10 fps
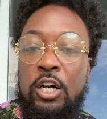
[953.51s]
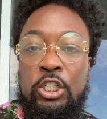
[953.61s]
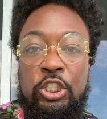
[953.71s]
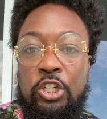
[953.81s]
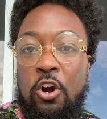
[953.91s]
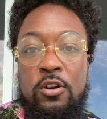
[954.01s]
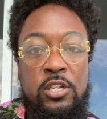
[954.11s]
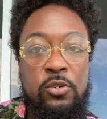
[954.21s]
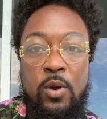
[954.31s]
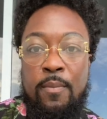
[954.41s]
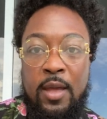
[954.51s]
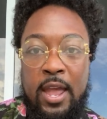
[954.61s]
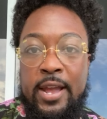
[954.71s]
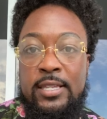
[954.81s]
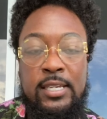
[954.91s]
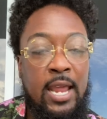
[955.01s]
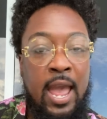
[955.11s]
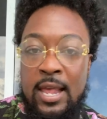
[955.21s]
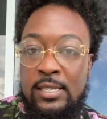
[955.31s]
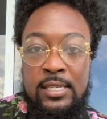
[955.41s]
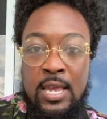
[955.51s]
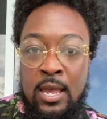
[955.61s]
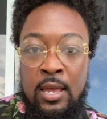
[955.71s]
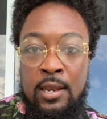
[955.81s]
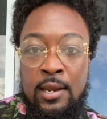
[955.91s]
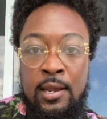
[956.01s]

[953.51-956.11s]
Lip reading: shirt and sweatpants and hat set,